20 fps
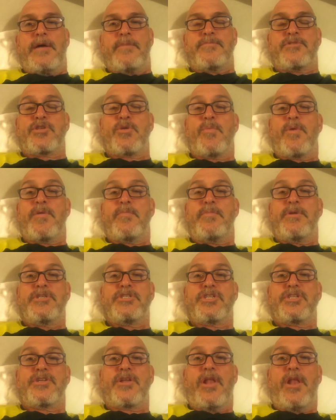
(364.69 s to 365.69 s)
Someone
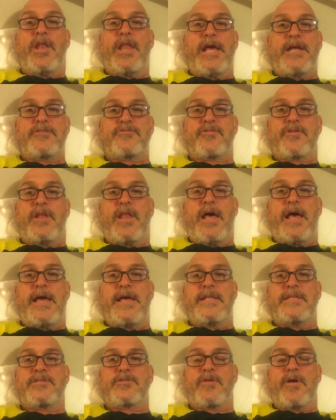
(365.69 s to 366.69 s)
mentioned
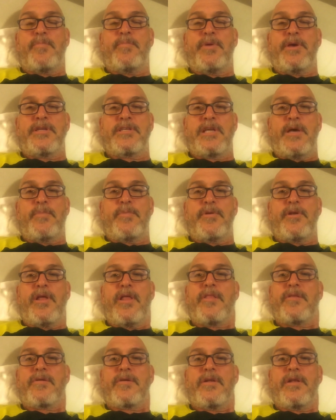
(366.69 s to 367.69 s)
electrolytes, so I picked up
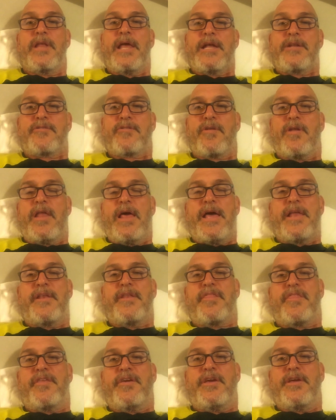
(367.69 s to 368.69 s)
another
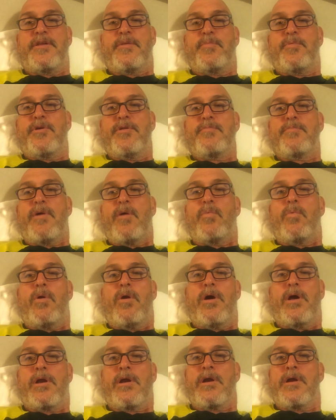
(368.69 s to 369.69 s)
electrolyte thing to put in my
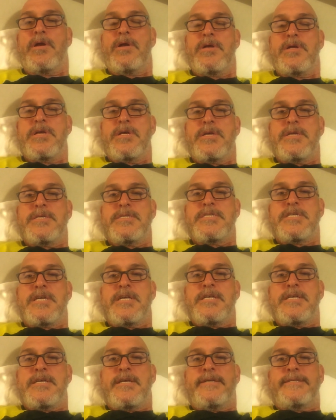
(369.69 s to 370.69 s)
water.
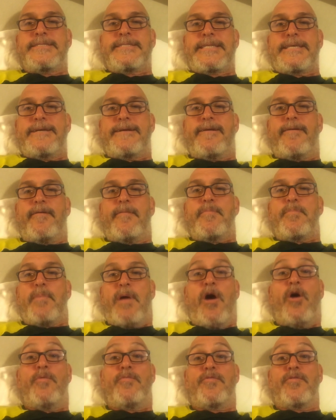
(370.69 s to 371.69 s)
So
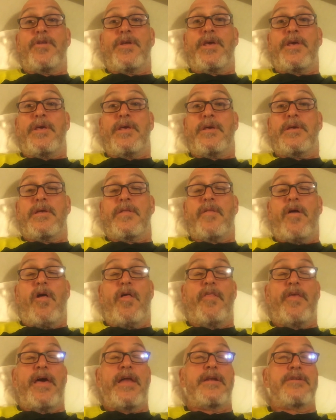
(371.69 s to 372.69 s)
hopefully
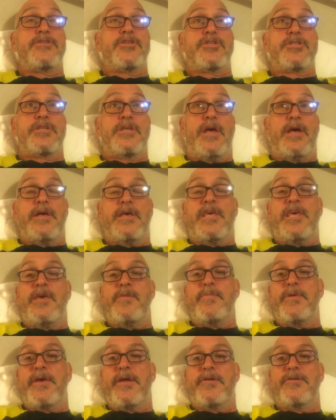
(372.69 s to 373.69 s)
all that will just
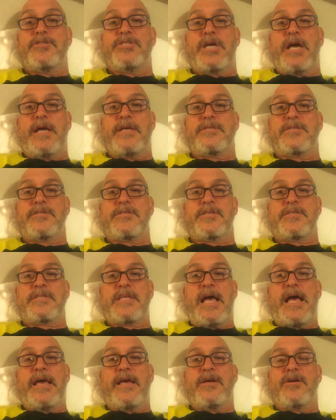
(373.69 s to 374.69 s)
keep me energized as this
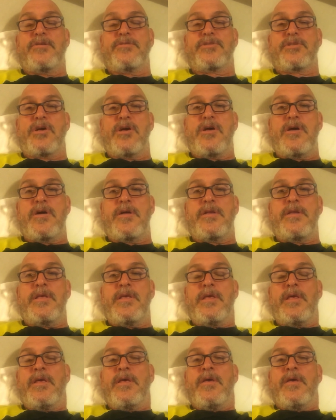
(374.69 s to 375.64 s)
hike goes on.